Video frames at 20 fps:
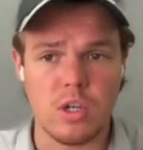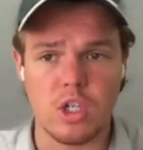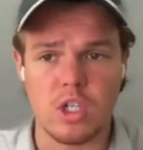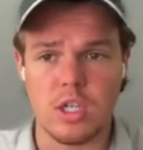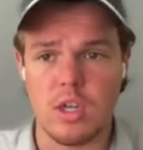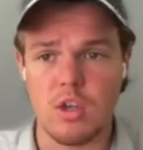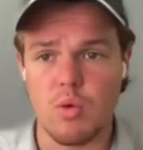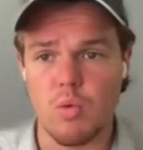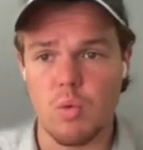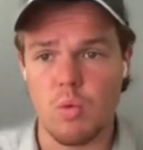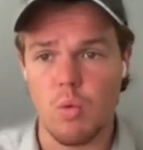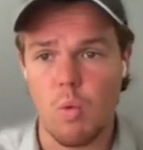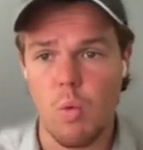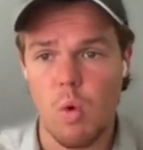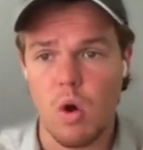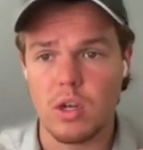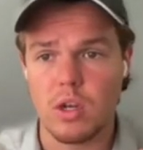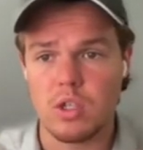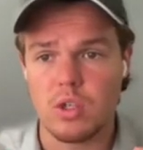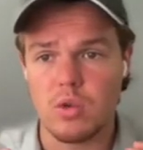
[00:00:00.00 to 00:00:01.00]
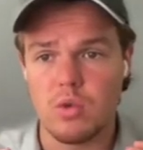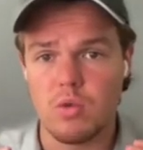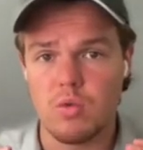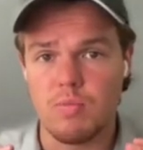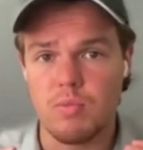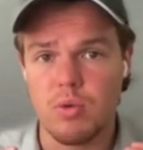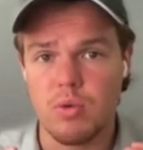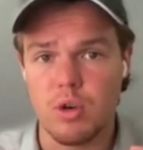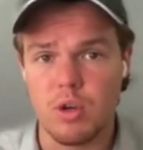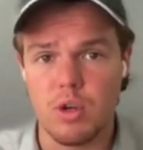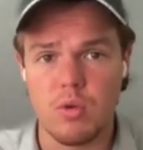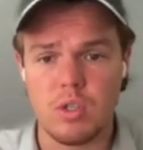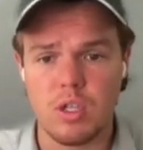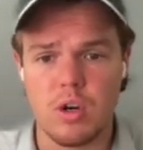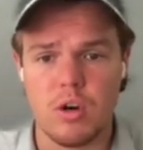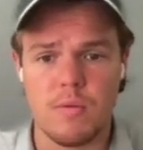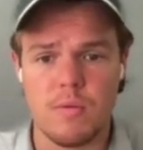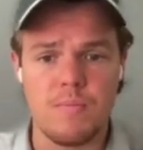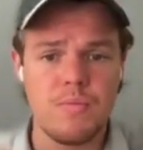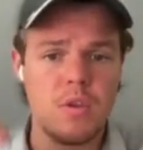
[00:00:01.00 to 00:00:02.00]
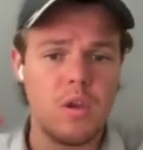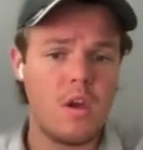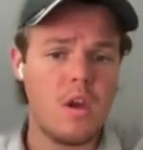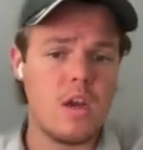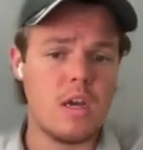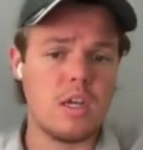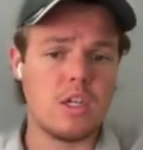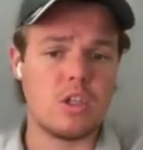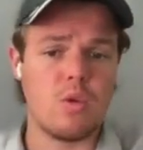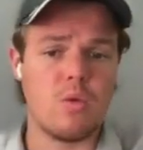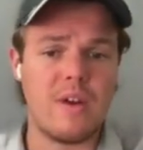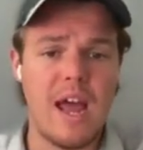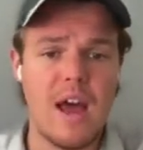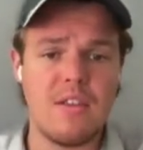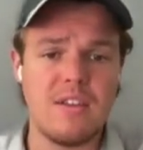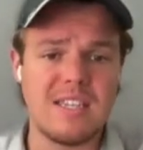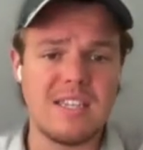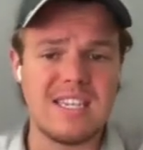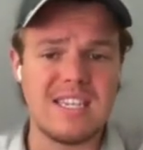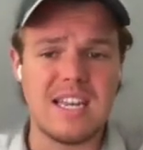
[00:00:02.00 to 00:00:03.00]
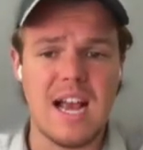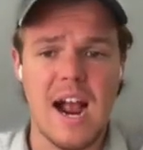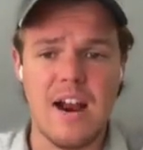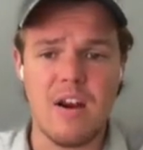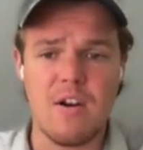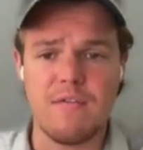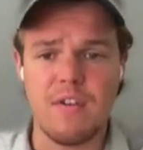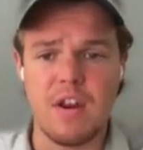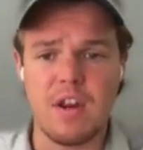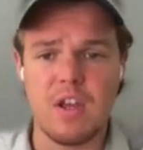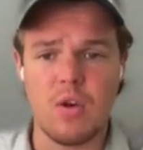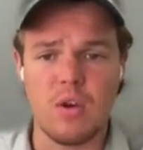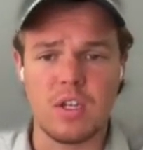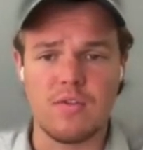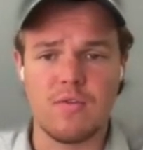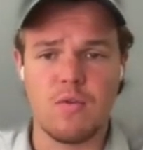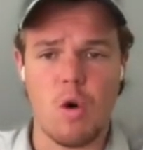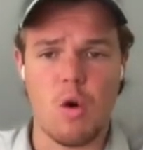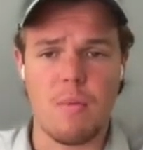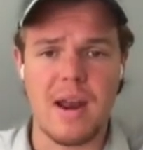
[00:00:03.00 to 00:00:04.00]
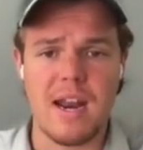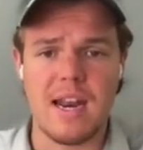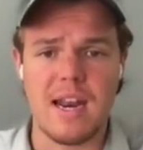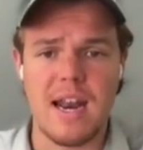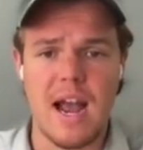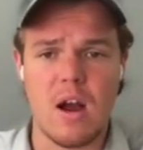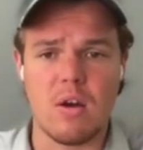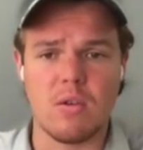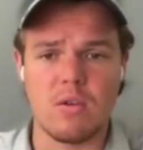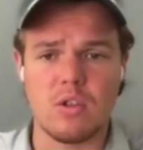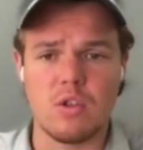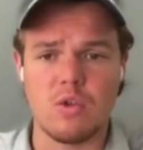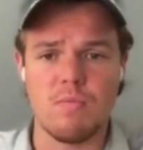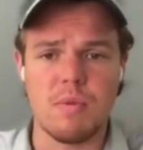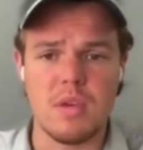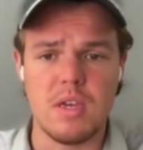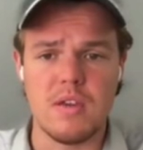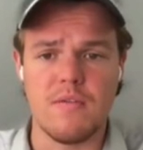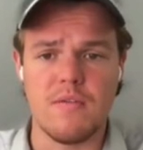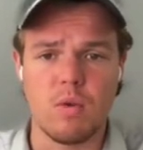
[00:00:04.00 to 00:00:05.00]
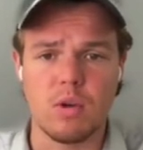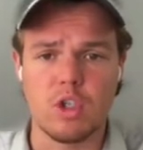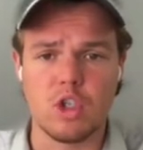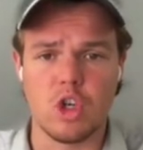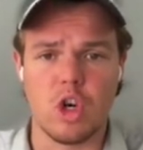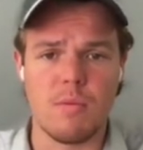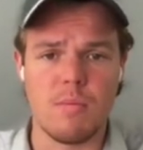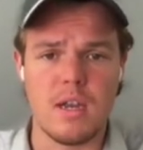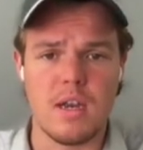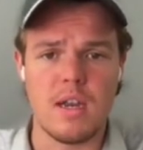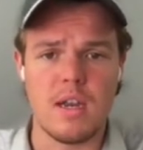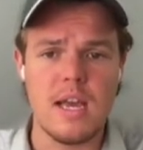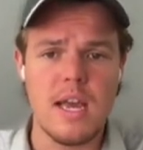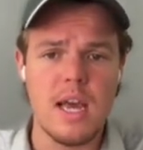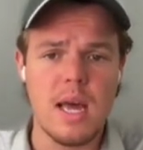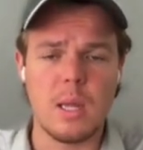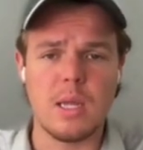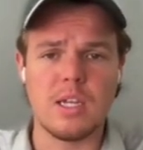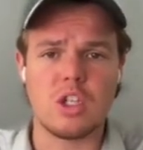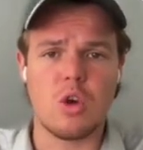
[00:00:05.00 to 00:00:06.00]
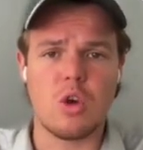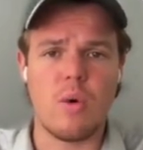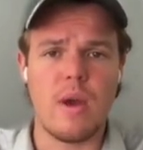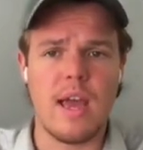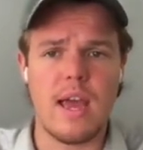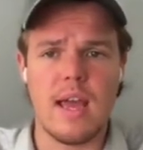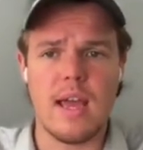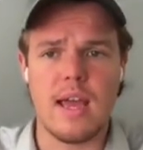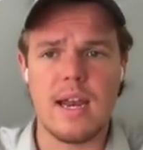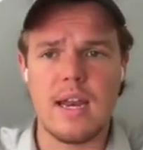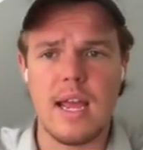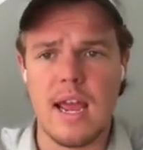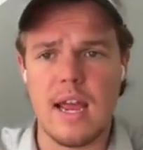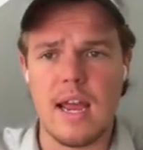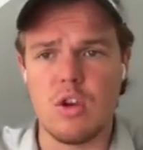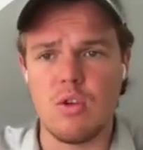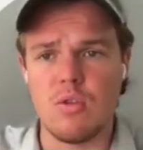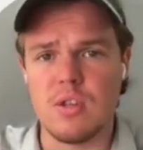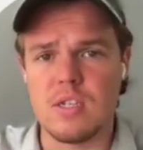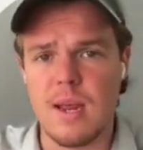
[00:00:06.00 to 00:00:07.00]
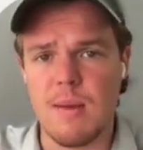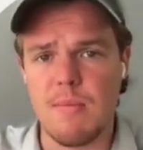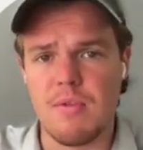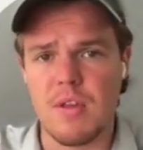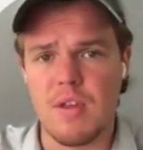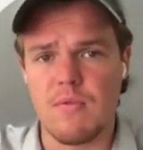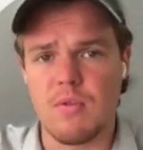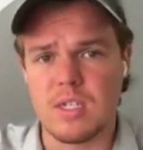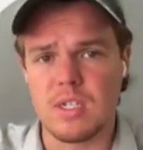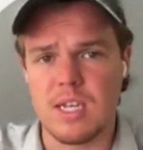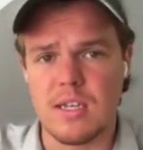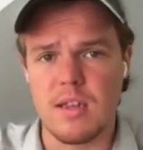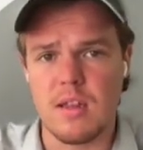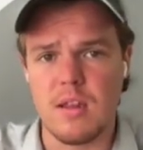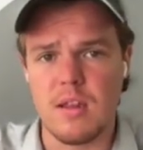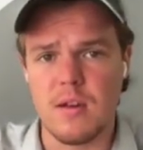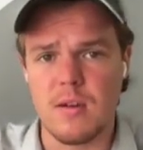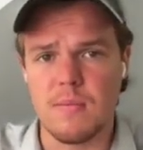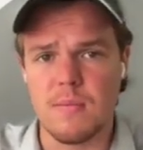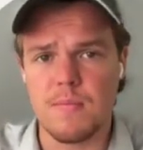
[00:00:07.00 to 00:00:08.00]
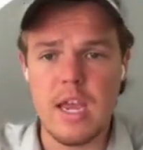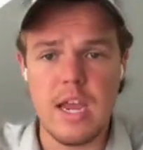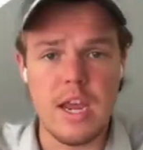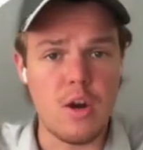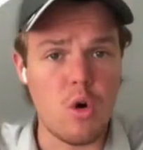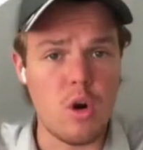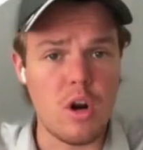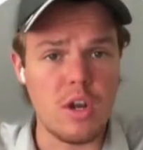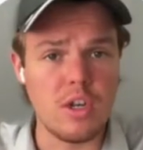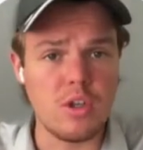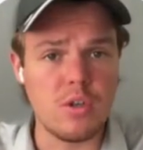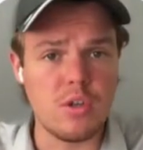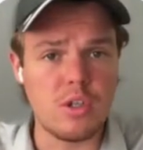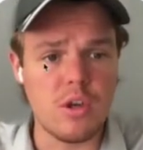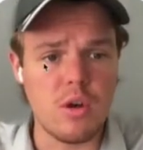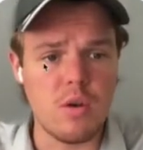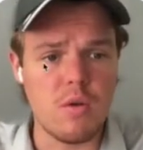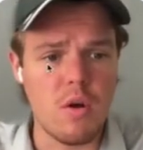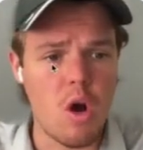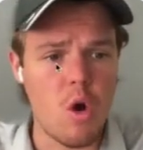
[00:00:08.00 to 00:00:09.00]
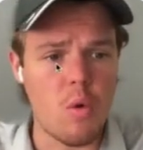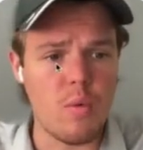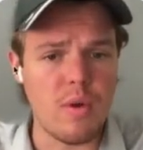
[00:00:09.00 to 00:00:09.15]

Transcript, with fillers: that you want to produce here. So now this entire video is formatted out to be for German. Let's go ahead and do the same thing for Synthesia. In order to do so, all we need